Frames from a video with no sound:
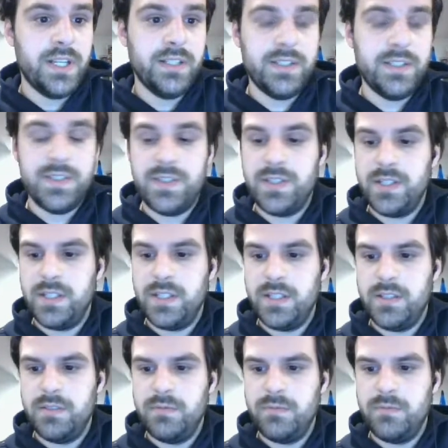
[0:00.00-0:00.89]
All right, let's.
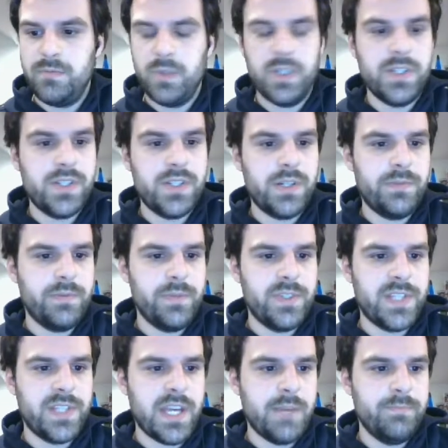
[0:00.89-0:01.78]
We're going to
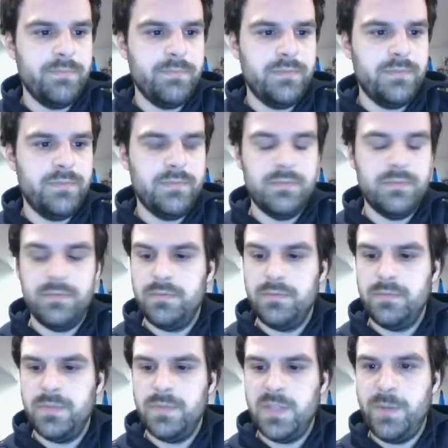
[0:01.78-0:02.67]
start from the top.
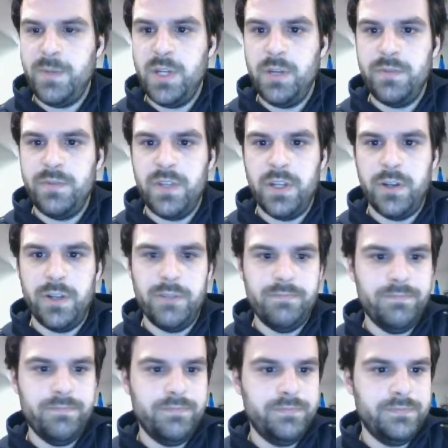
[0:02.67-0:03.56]
Let me know if you
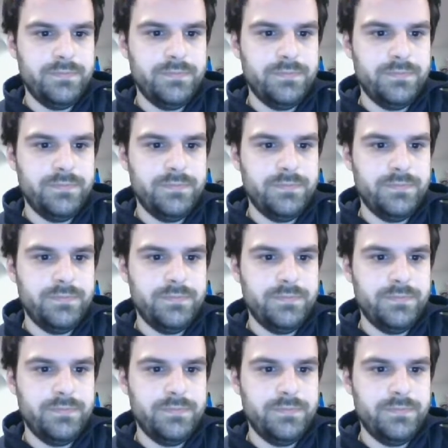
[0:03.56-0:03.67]
hear it.